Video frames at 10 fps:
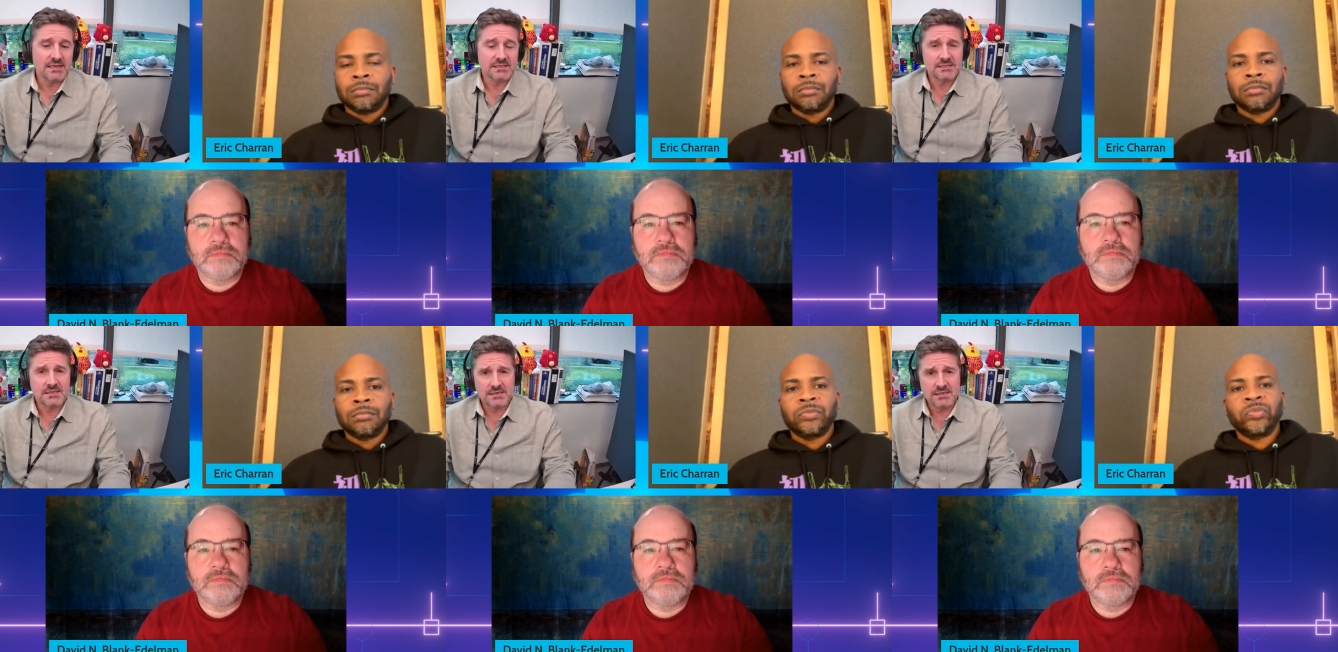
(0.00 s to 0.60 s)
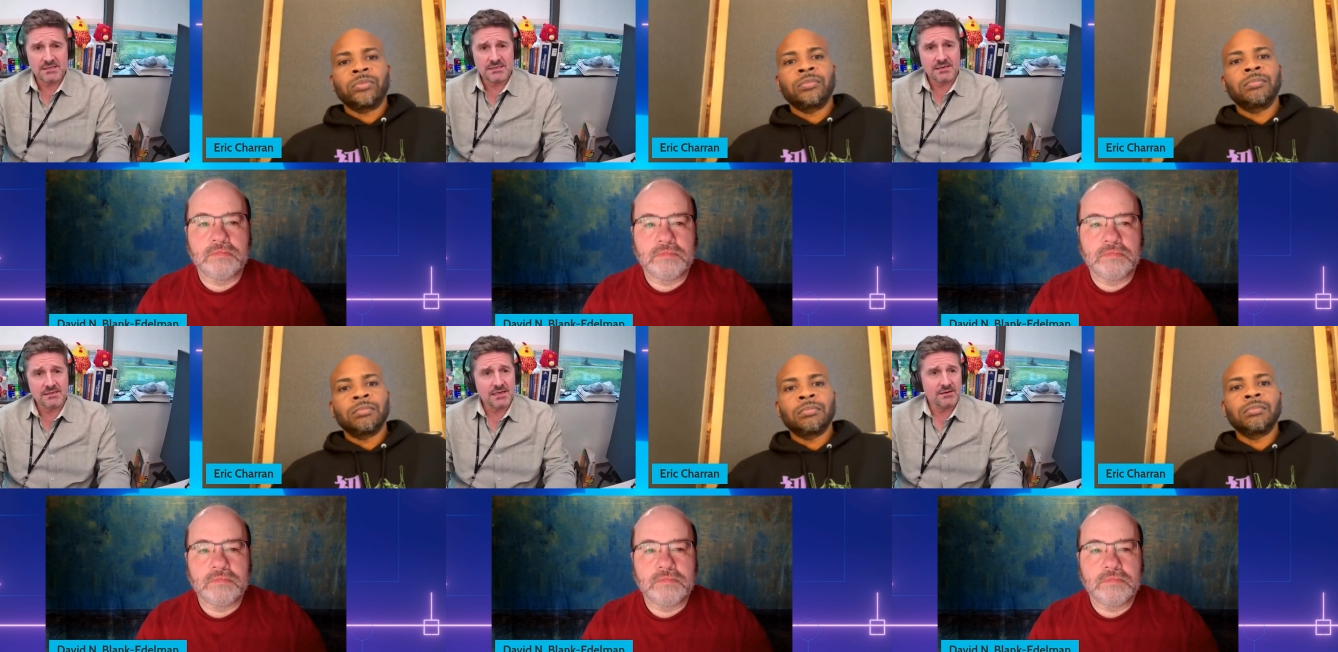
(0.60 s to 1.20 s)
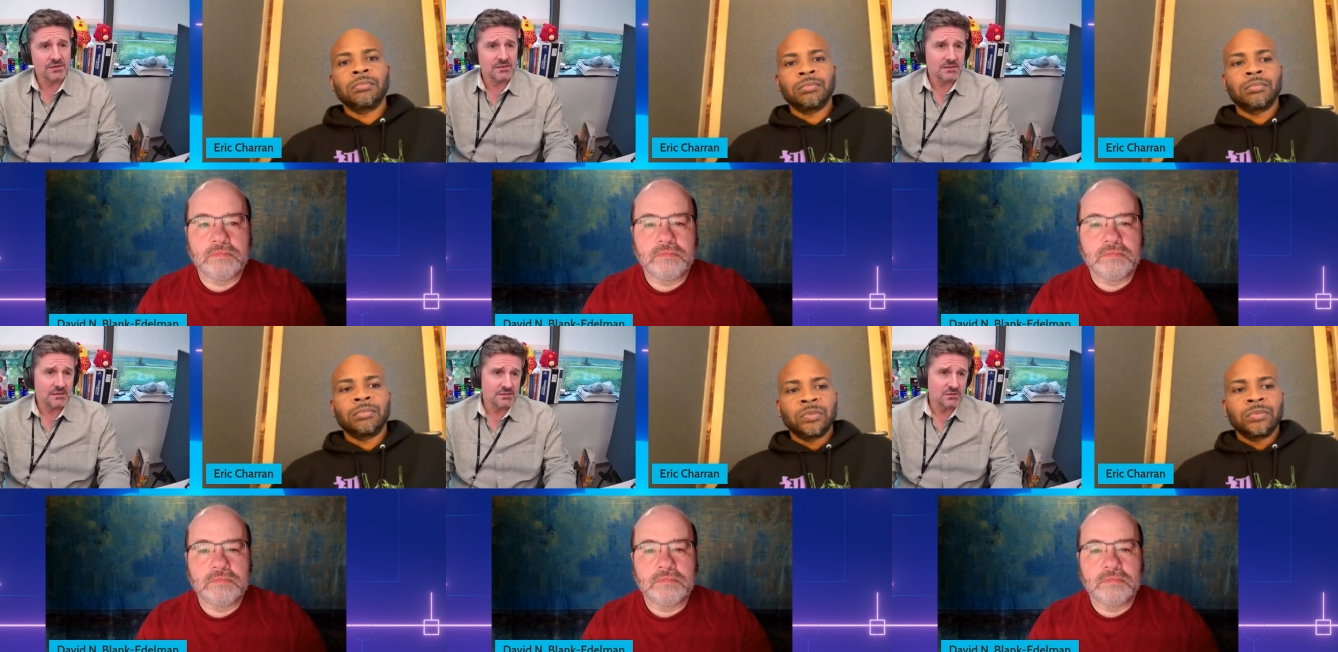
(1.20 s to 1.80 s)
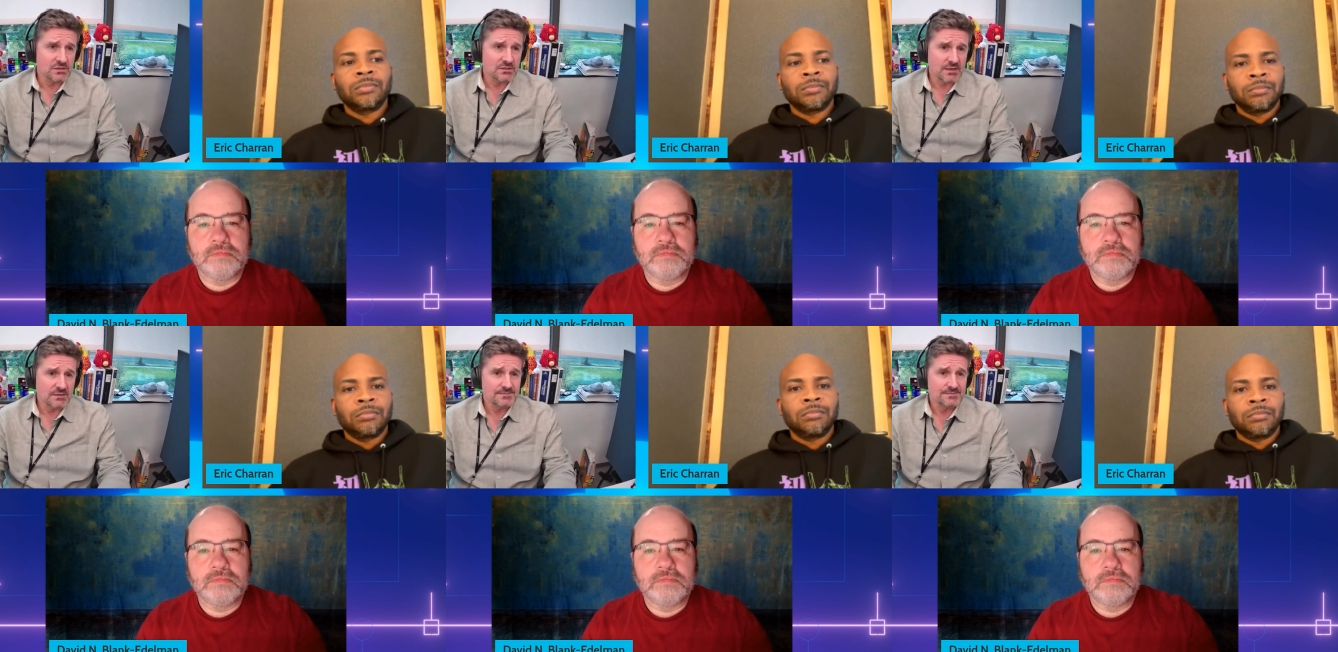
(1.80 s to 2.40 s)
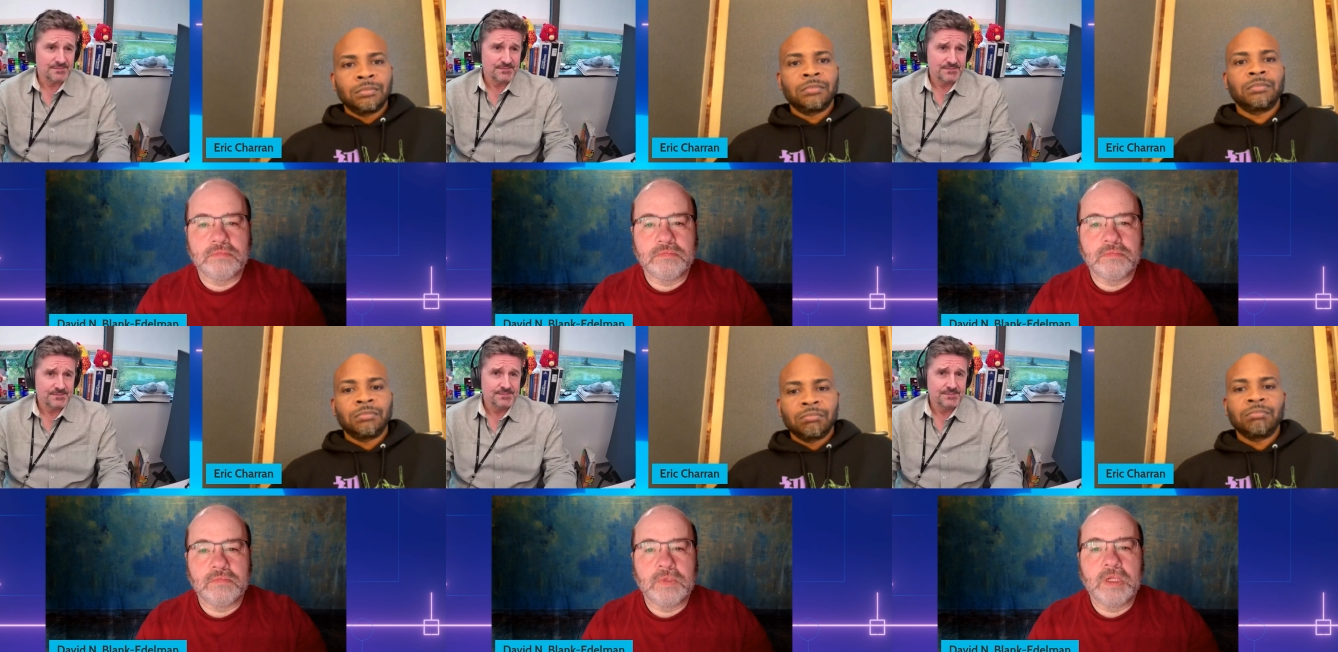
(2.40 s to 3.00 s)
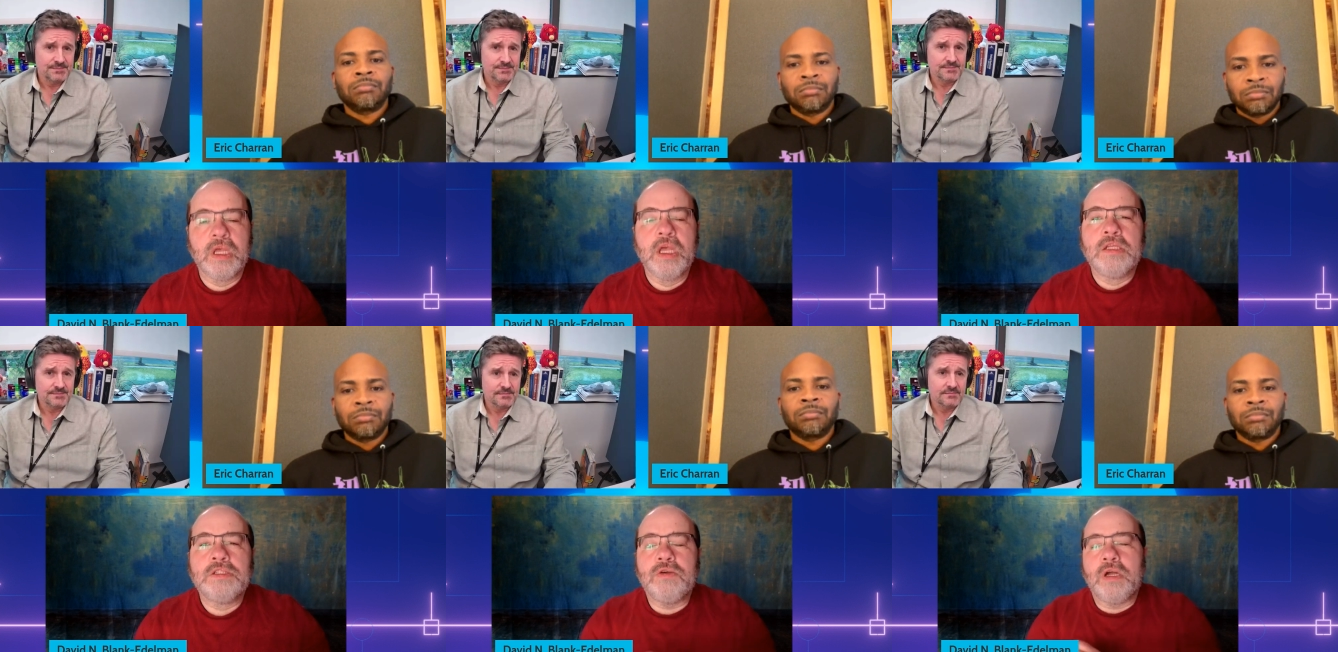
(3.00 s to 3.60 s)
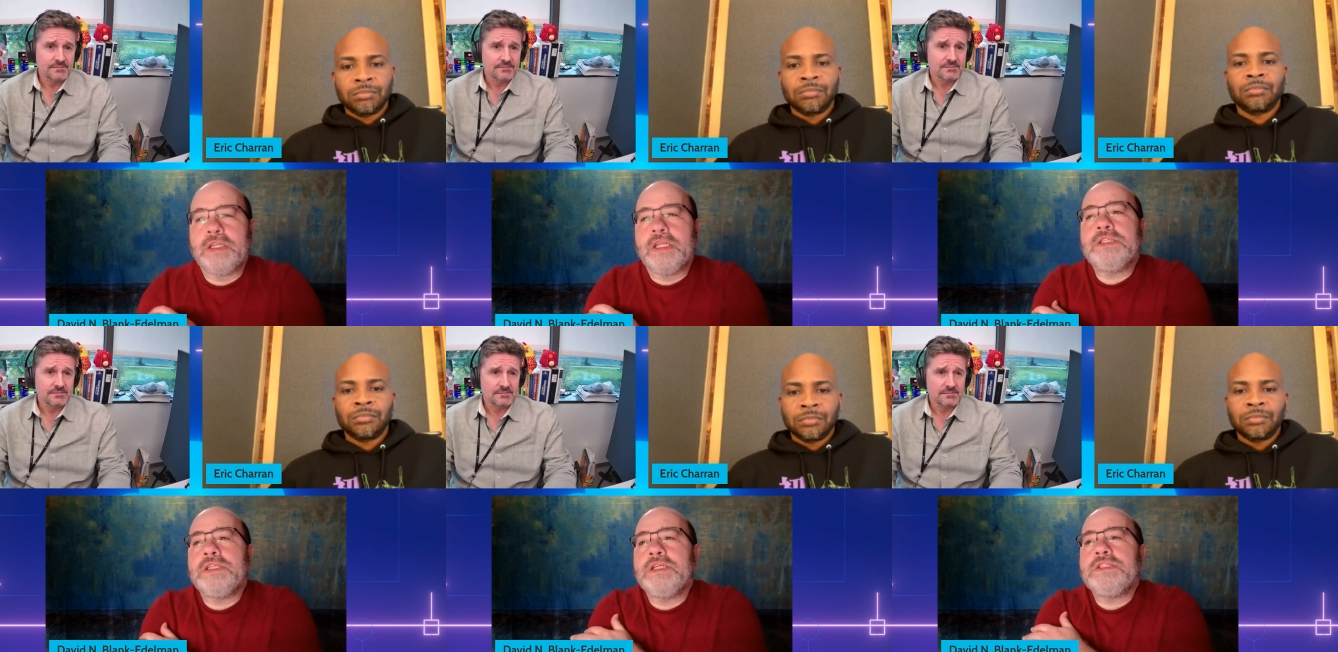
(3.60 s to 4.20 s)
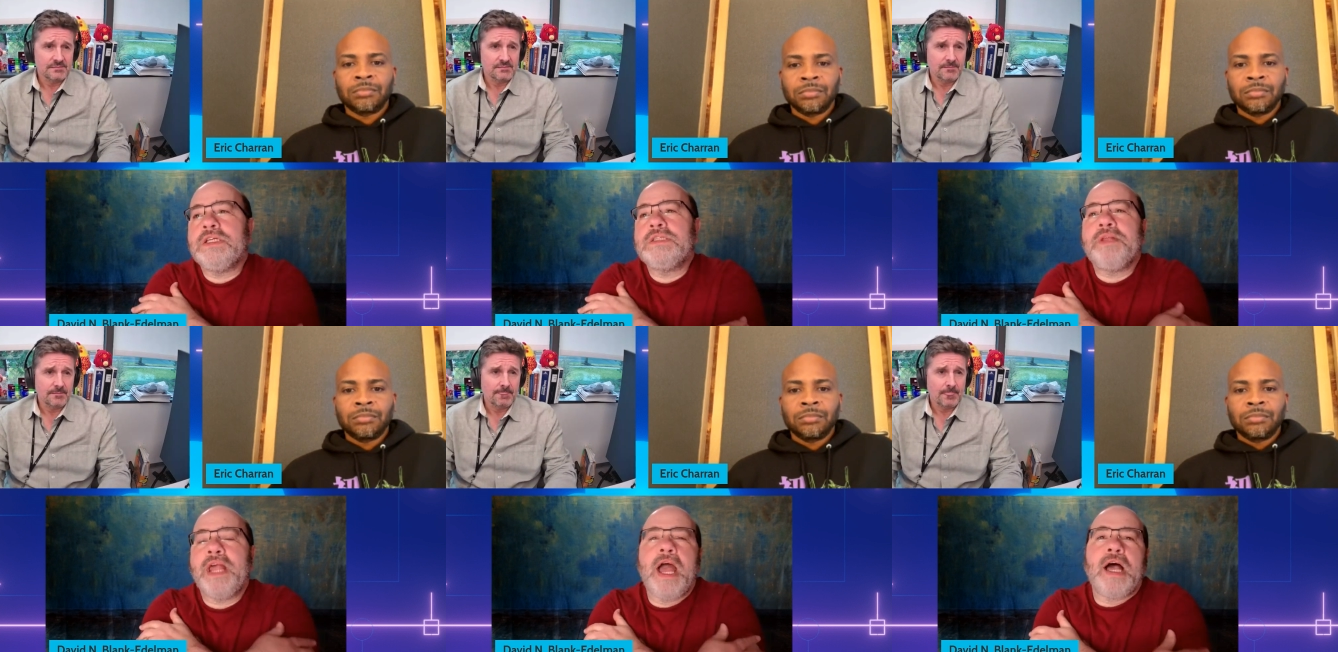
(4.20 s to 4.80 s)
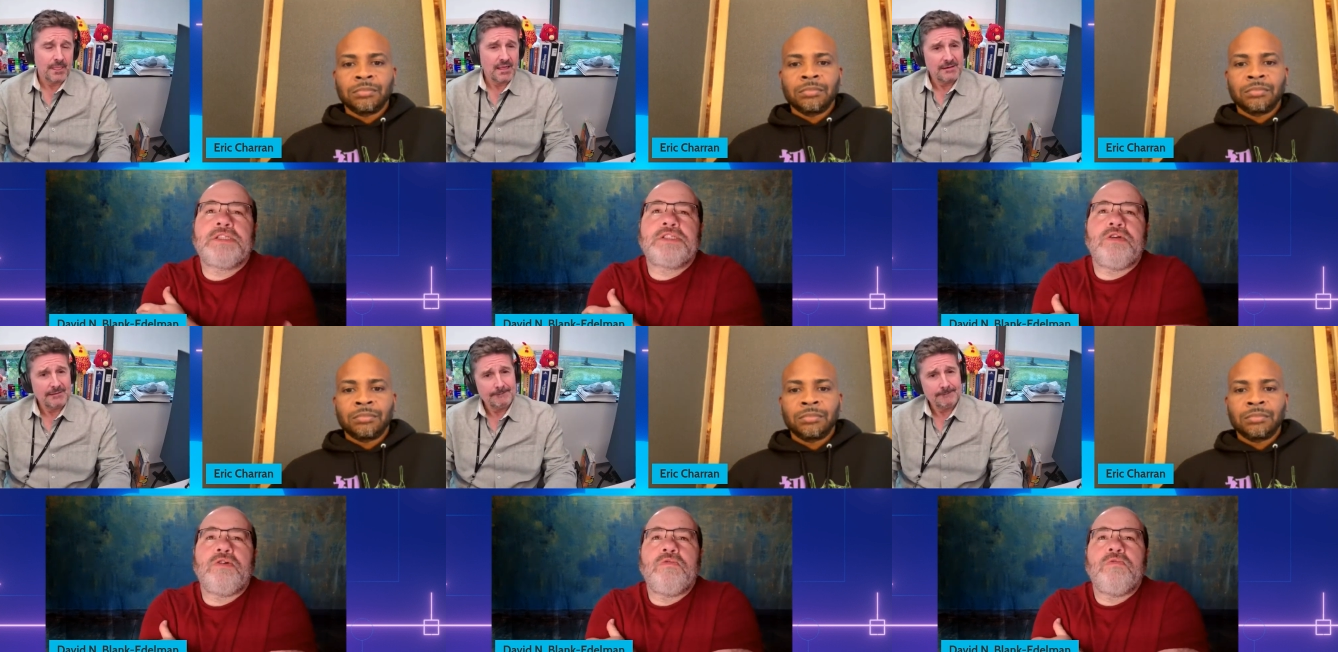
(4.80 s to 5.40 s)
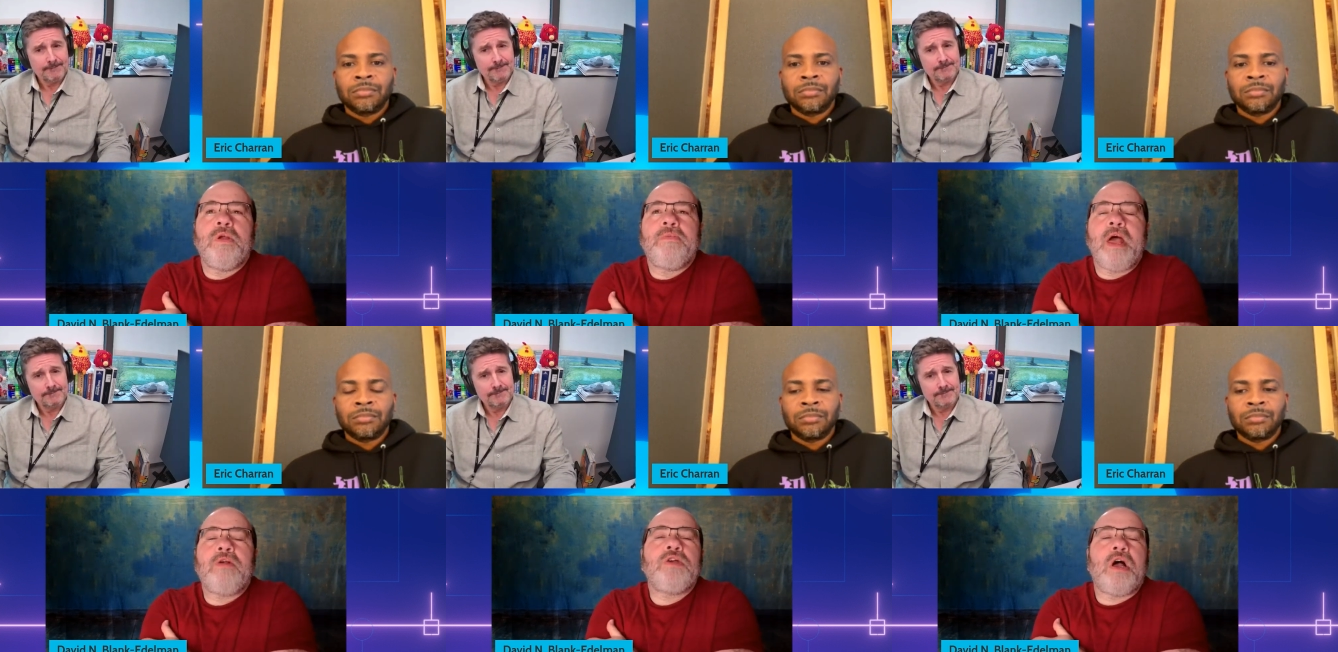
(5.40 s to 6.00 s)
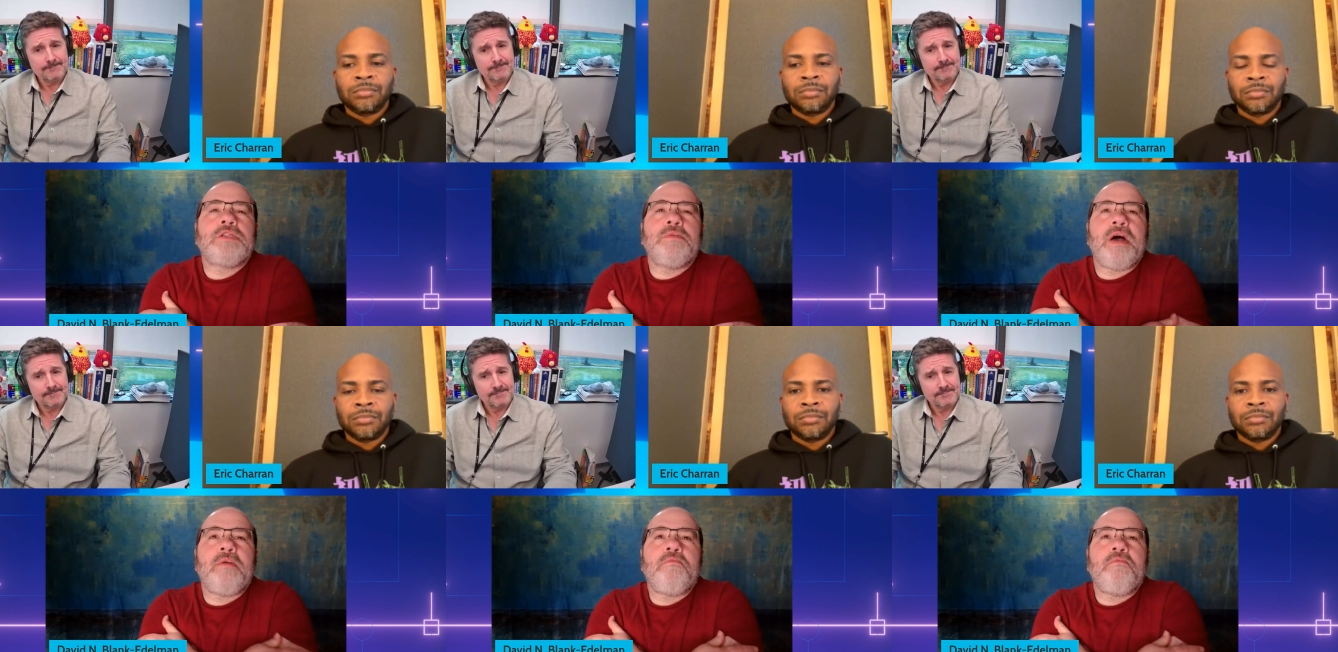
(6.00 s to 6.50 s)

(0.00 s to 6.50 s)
Speaker 1: enhancing techniques that Eric uh, talked about.
Speaker 2: So I, this this leads me to ask. So we've now talked about